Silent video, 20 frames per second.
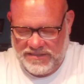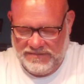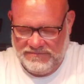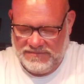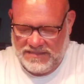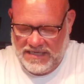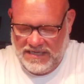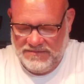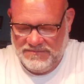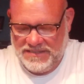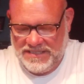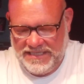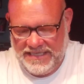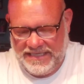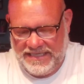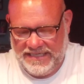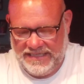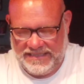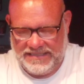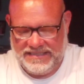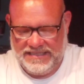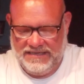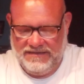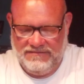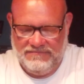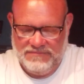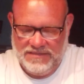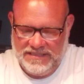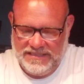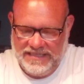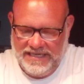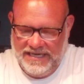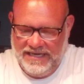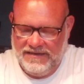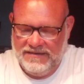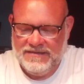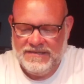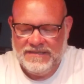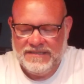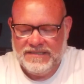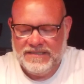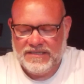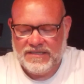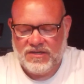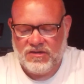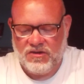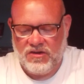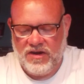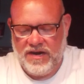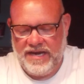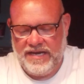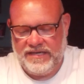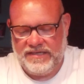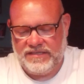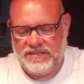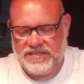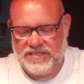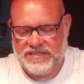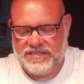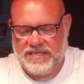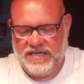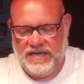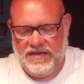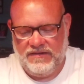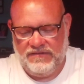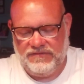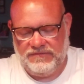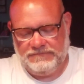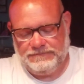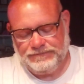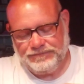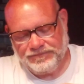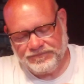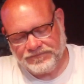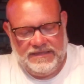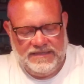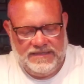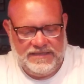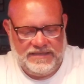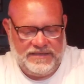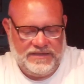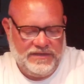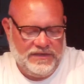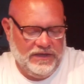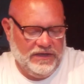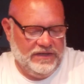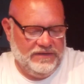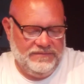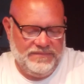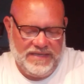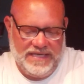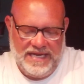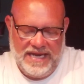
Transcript: and sometimes he kicks out. But yeah, great stuff. Couldn't